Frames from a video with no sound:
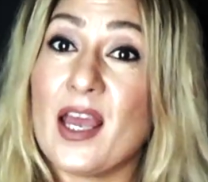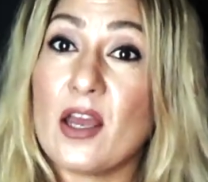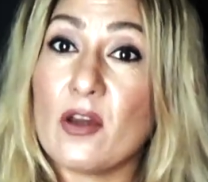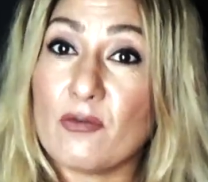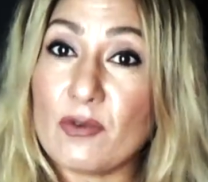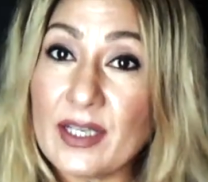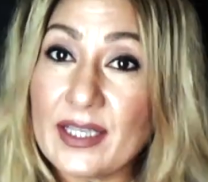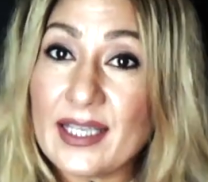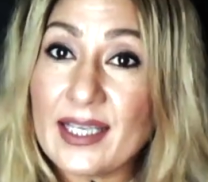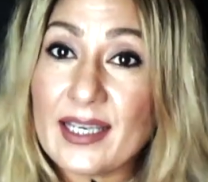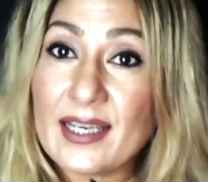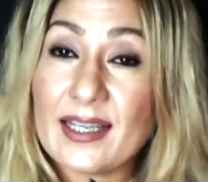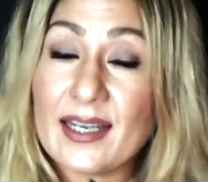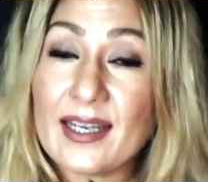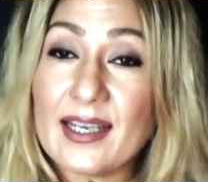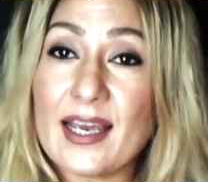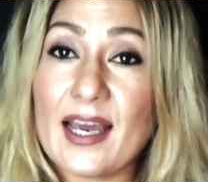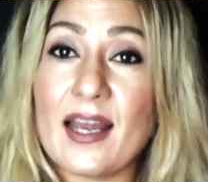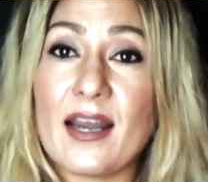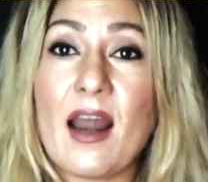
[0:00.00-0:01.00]
Rethink it
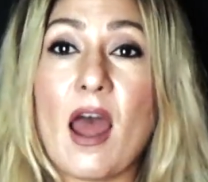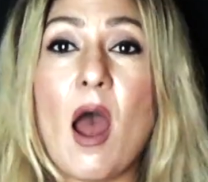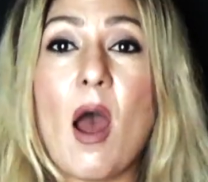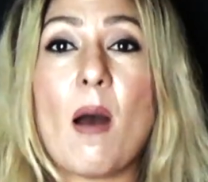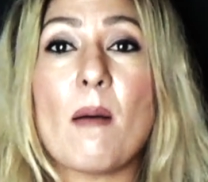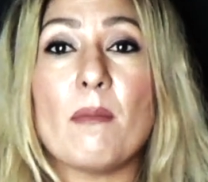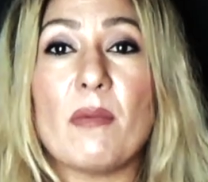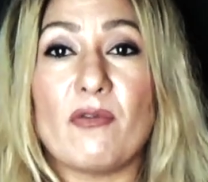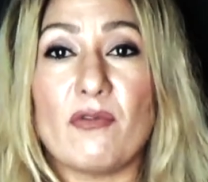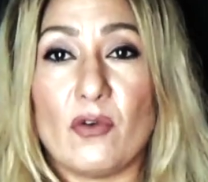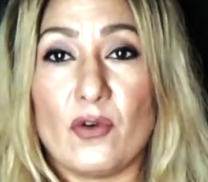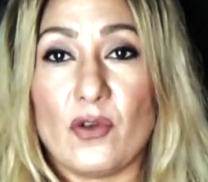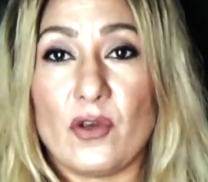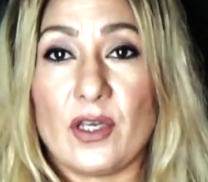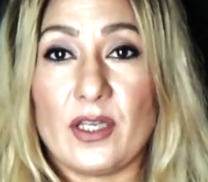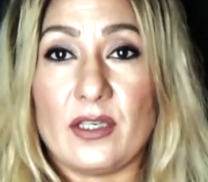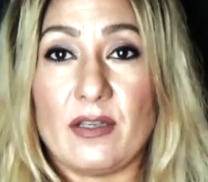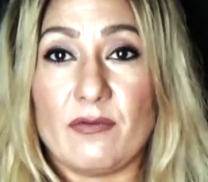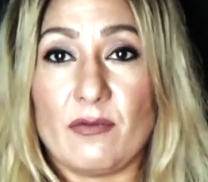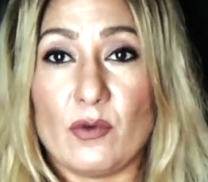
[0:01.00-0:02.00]
again before you
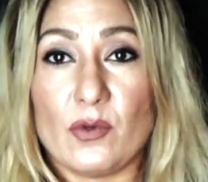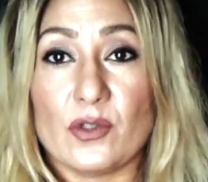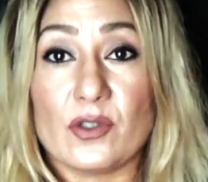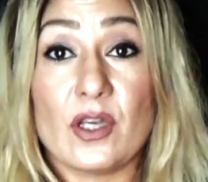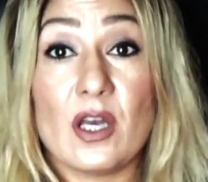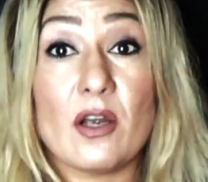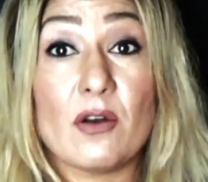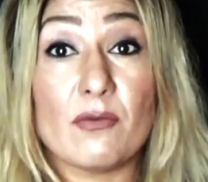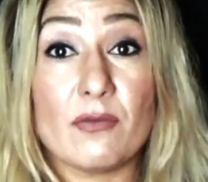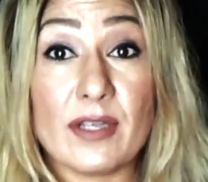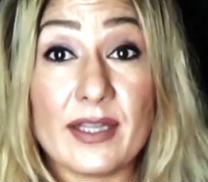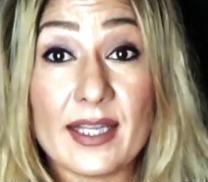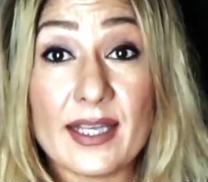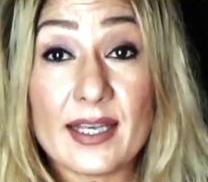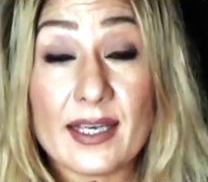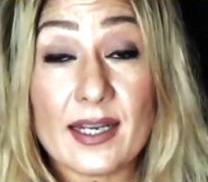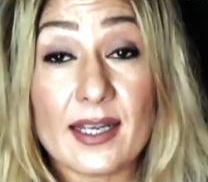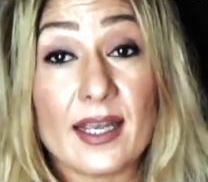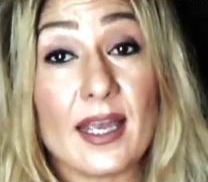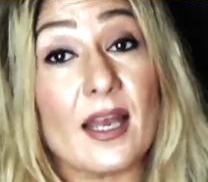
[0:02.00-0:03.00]
get divorced.
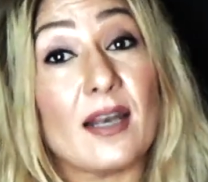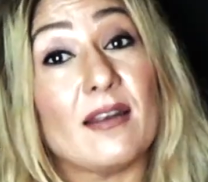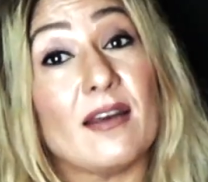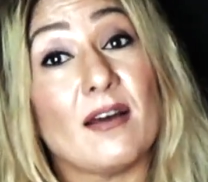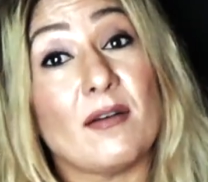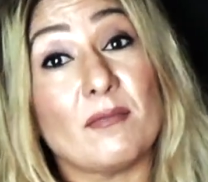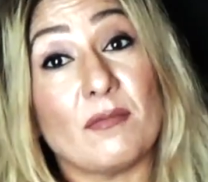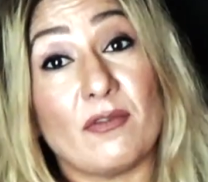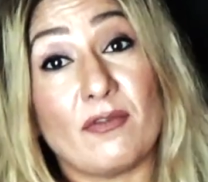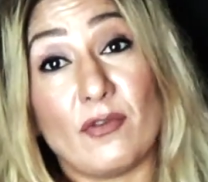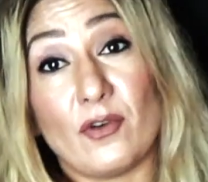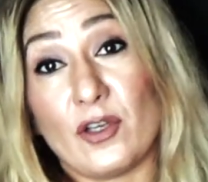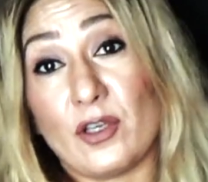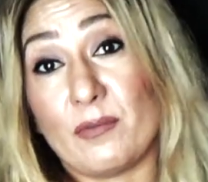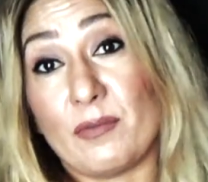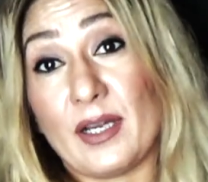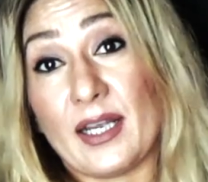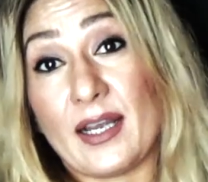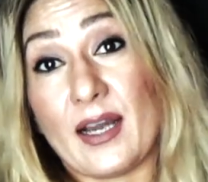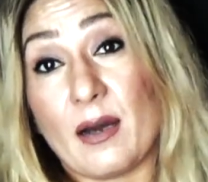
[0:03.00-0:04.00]
Rethink it again before you
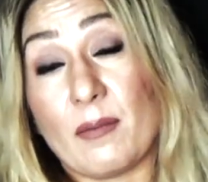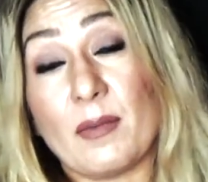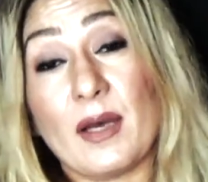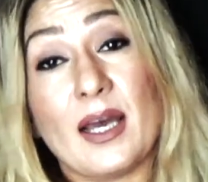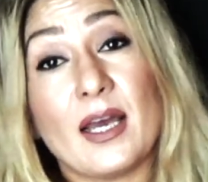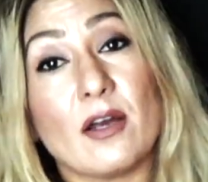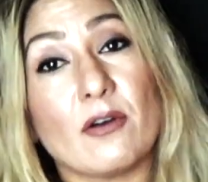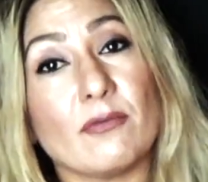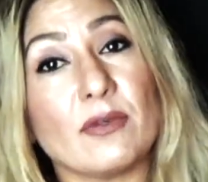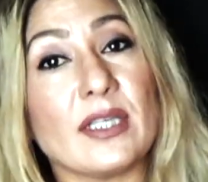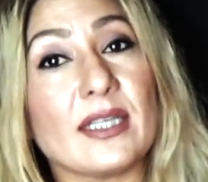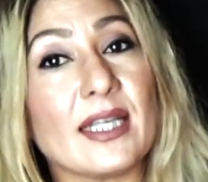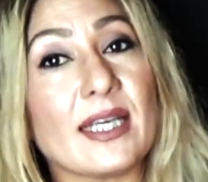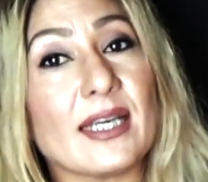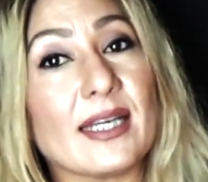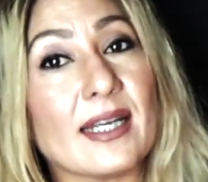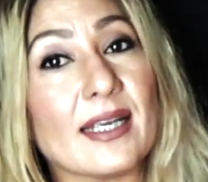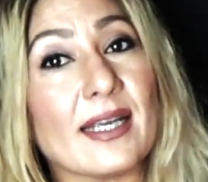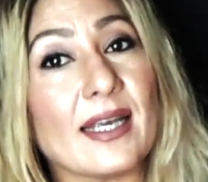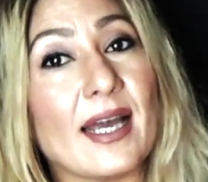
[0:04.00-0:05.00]
break up.
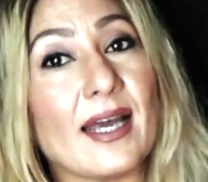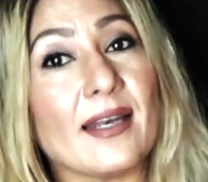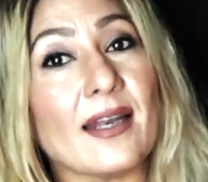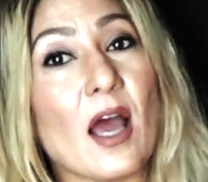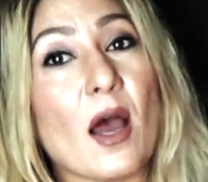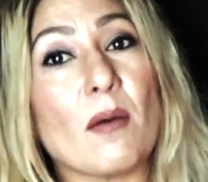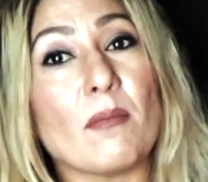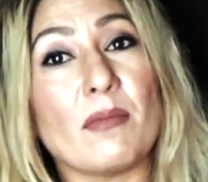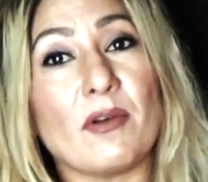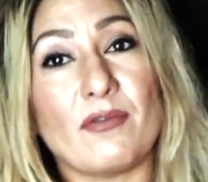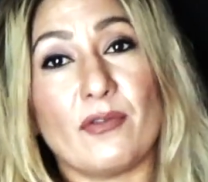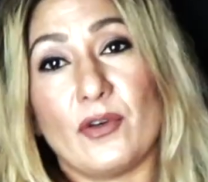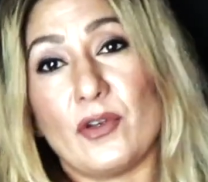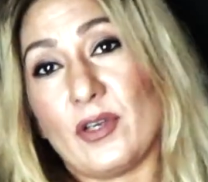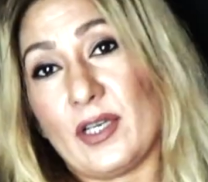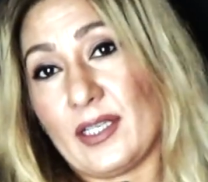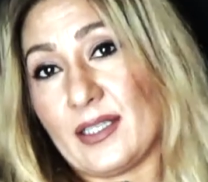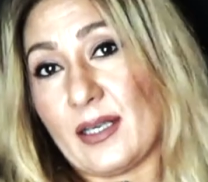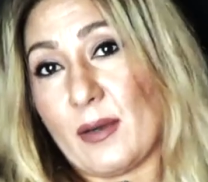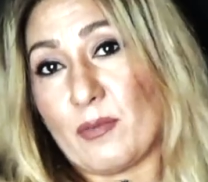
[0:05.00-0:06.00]
Rethink it again before you
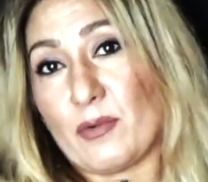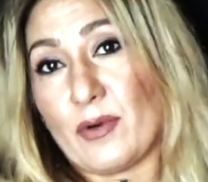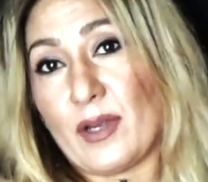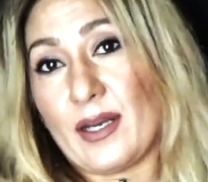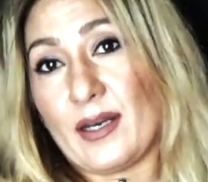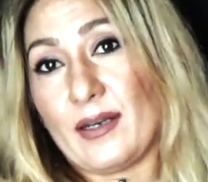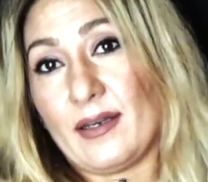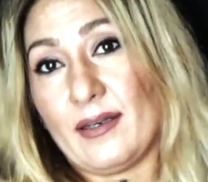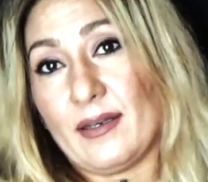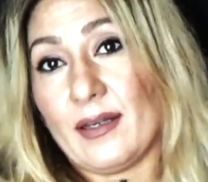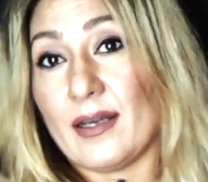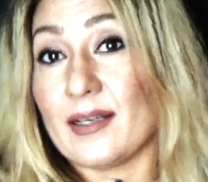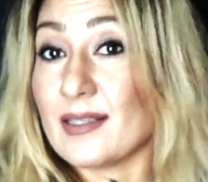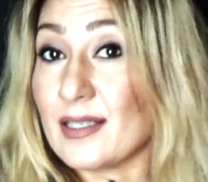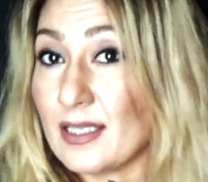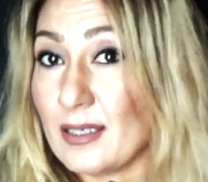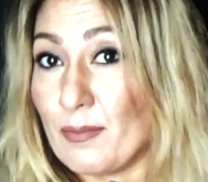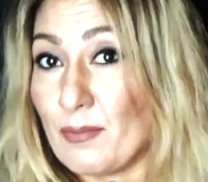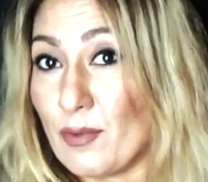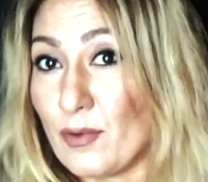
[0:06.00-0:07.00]
get separated, because
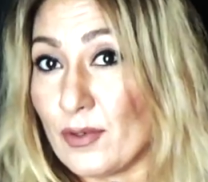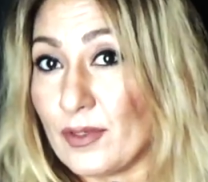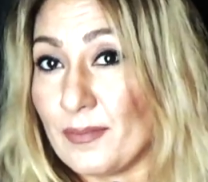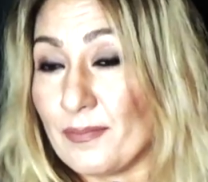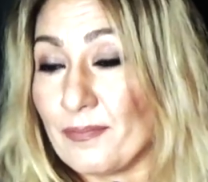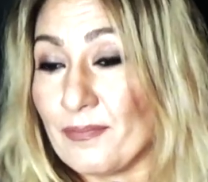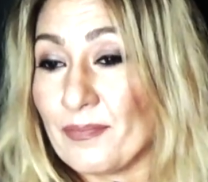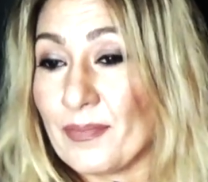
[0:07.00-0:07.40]
it's important.